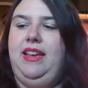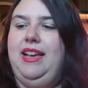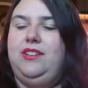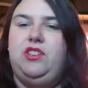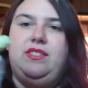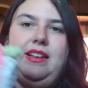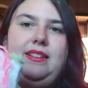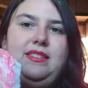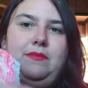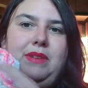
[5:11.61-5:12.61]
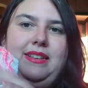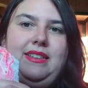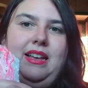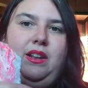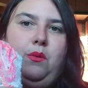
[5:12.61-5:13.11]
And she's got some nice
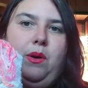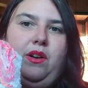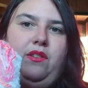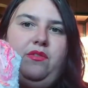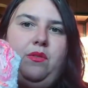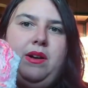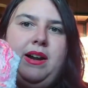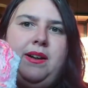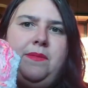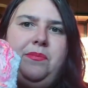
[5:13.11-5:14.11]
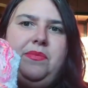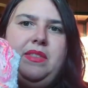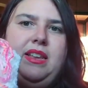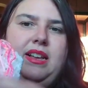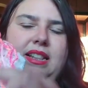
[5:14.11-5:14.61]
color work for,
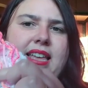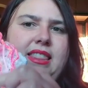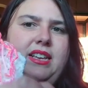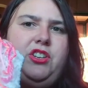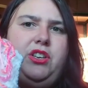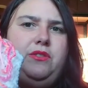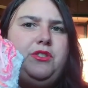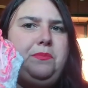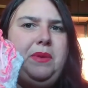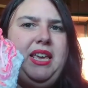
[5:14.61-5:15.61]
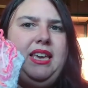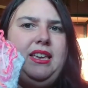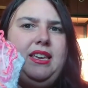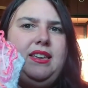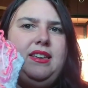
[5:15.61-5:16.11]
like, I think she used pink